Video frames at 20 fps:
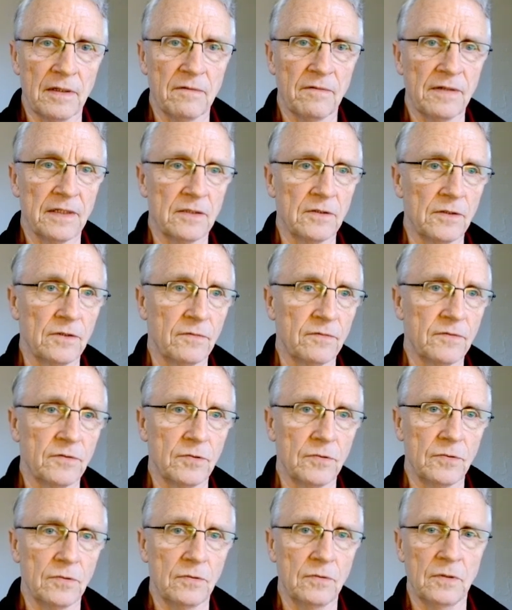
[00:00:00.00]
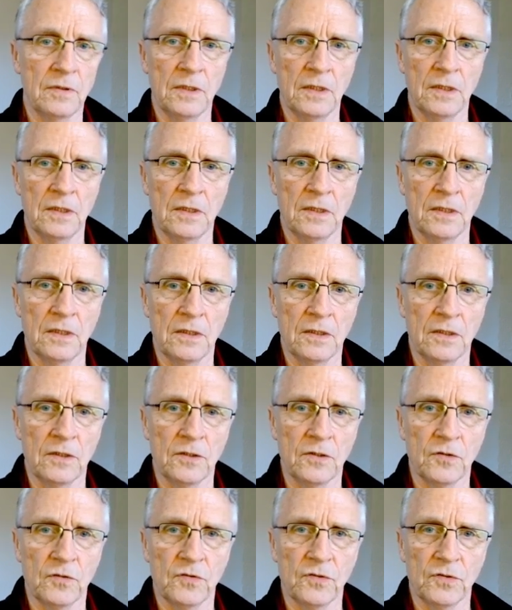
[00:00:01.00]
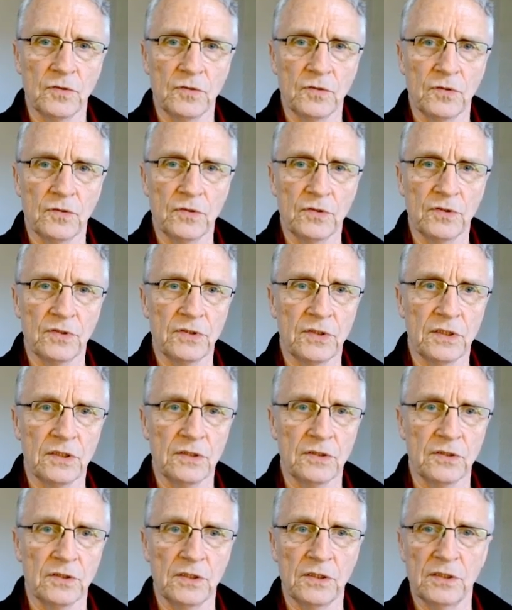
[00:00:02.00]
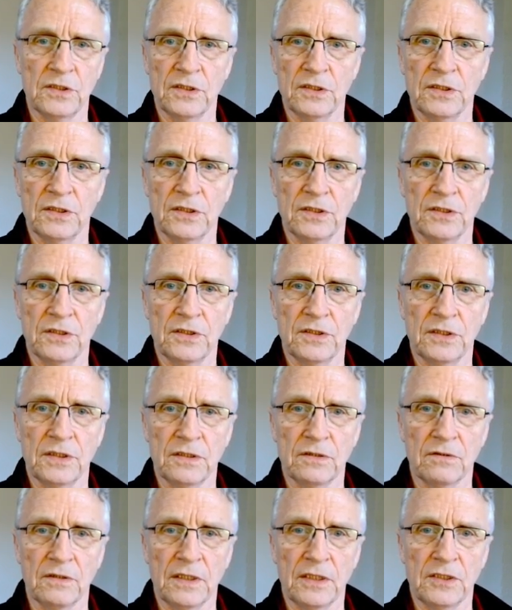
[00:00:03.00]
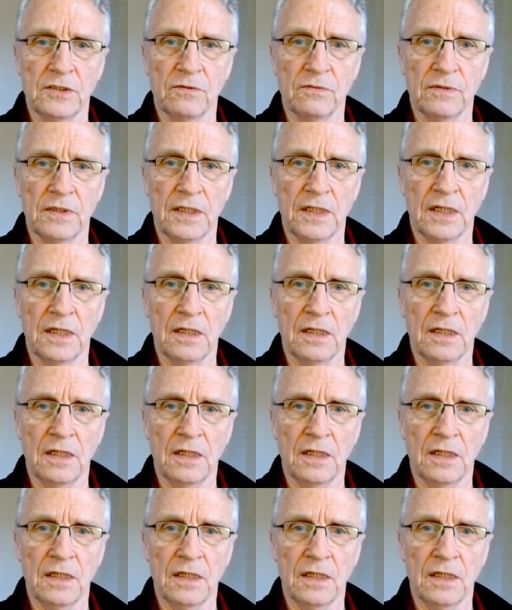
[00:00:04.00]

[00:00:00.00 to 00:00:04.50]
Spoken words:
by a factor of 2. So I think this is the region